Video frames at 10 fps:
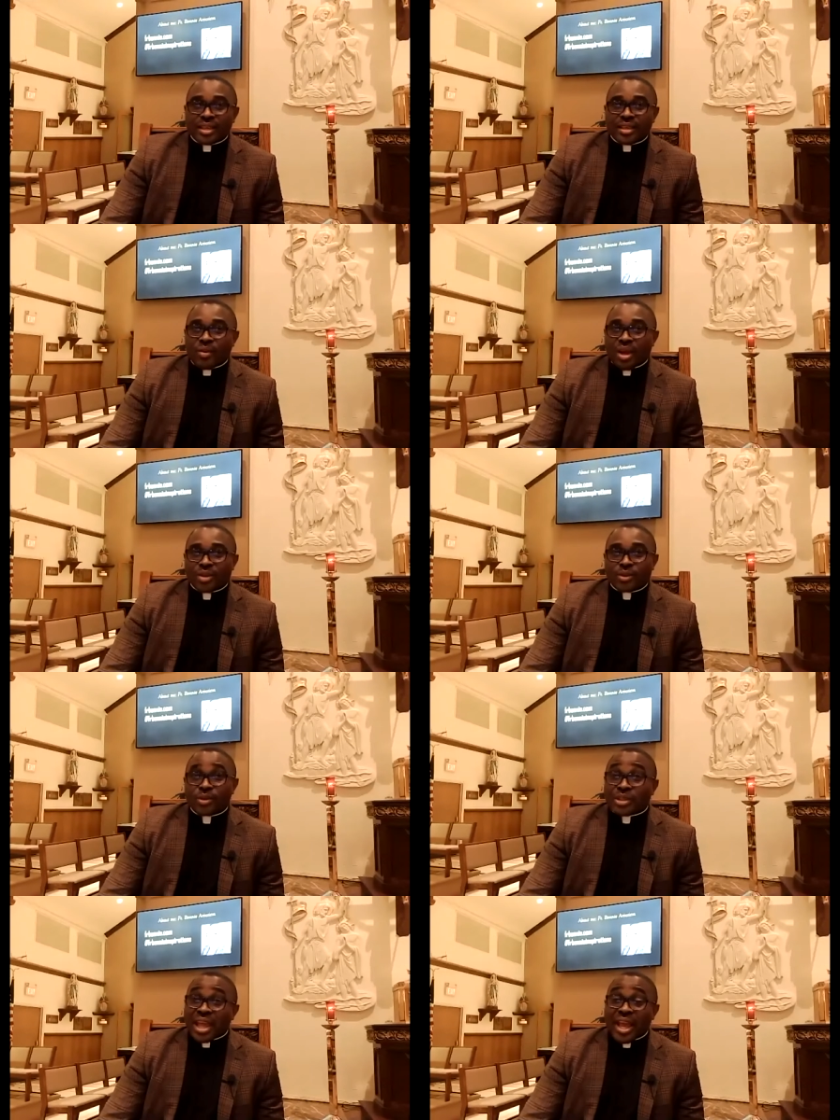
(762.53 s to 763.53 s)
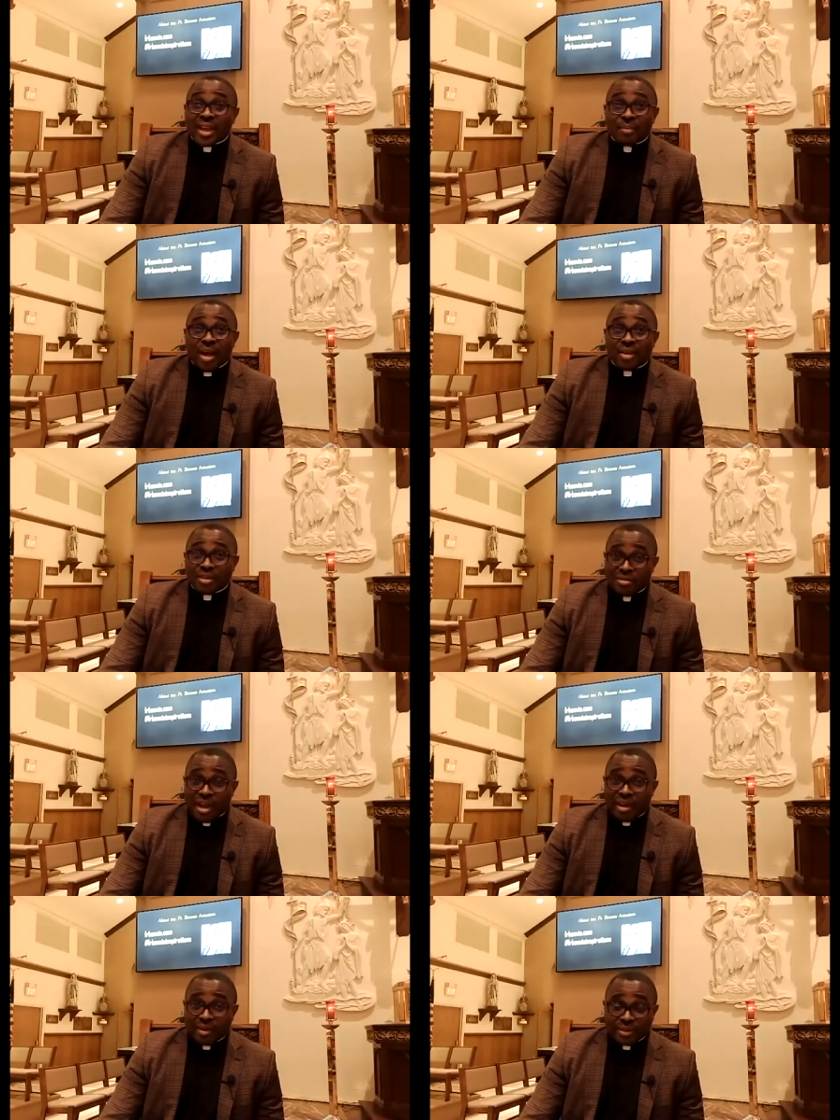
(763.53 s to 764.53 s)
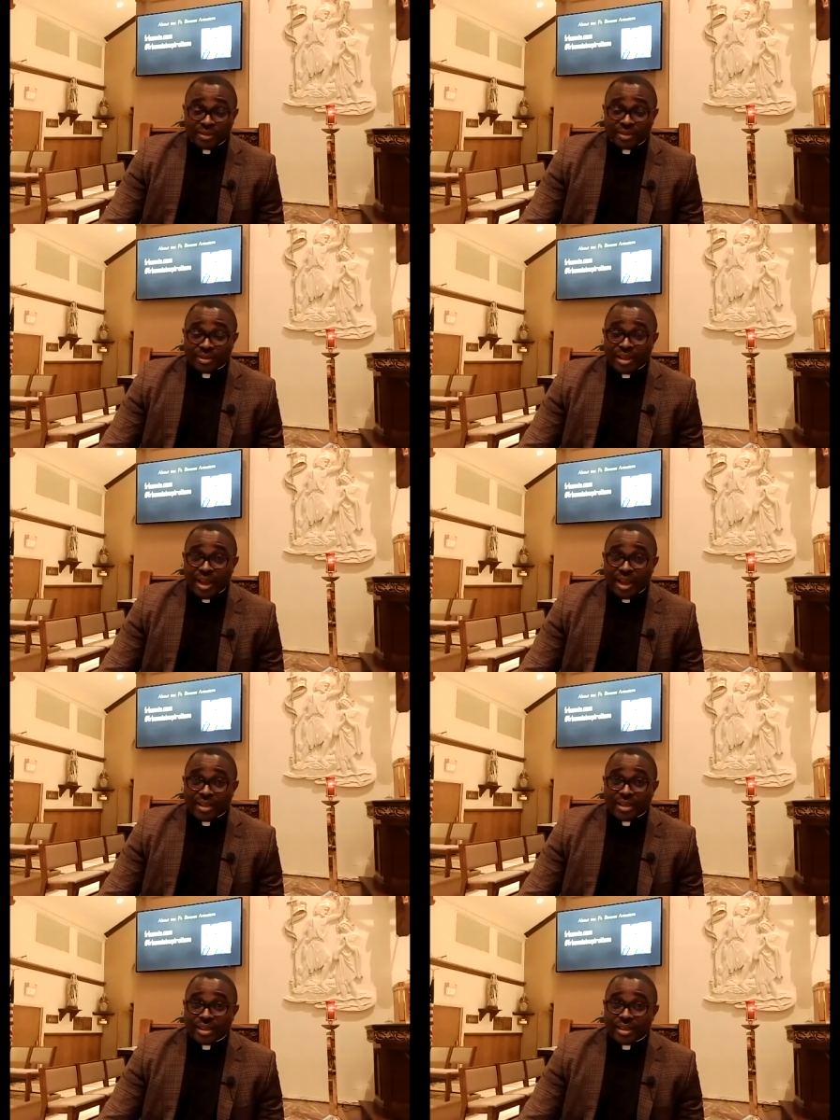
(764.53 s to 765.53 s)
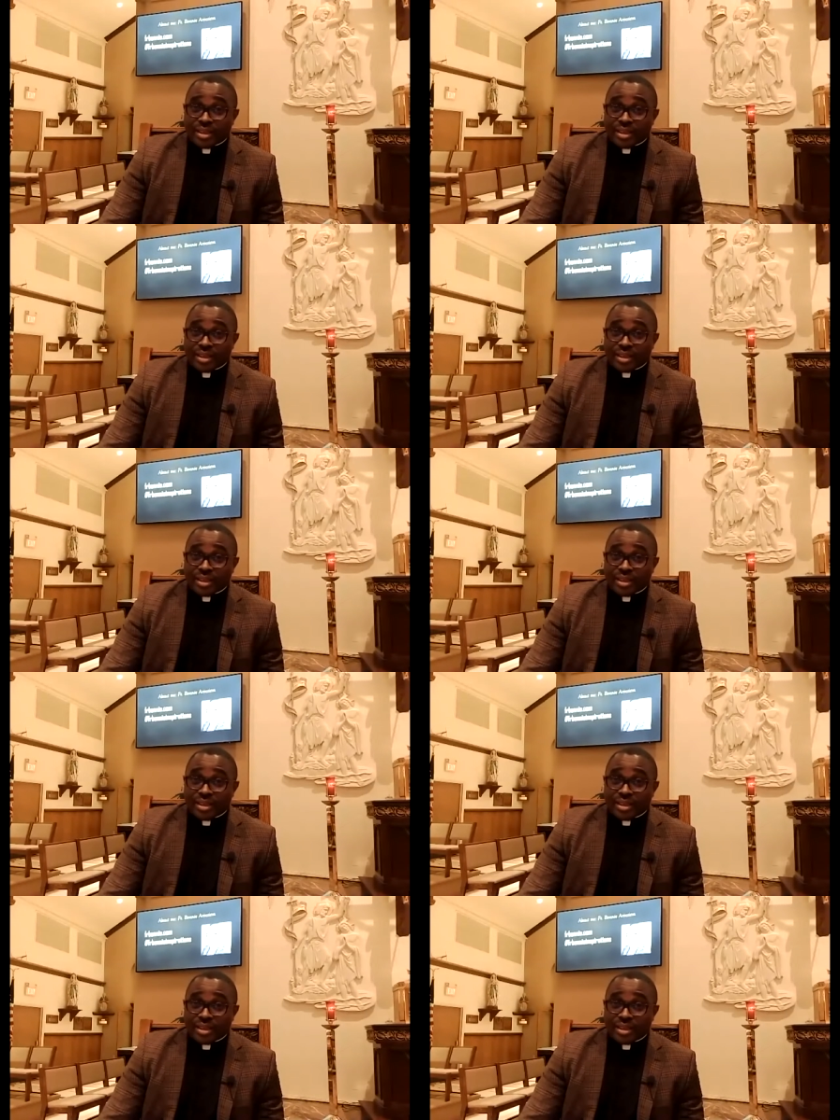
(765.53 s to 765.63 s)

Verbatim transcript: we were so scared about the virus, like